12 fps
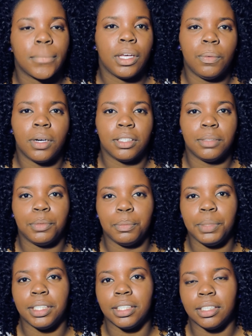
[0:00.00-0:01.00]
he wanted them to
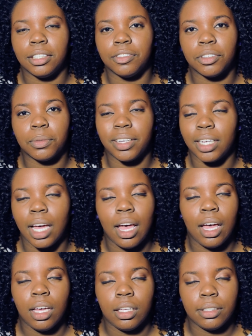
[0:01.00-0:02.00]
meet in a different way.
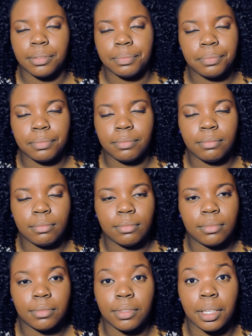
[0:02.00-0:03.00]

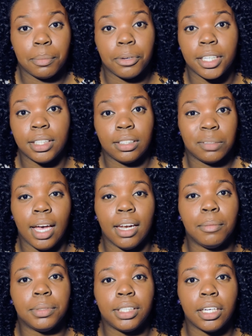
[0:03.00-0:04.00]
They brain some, and
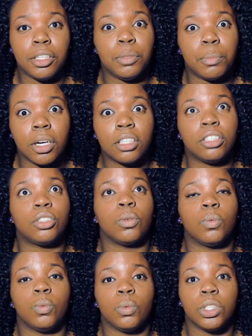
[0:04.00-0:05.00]
I'm gonna tell you,
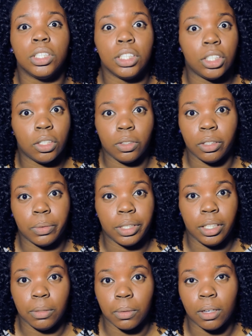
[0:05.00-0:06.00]
Marcus really don't know what
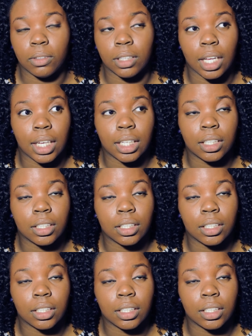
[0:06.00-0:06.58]
he want. Like,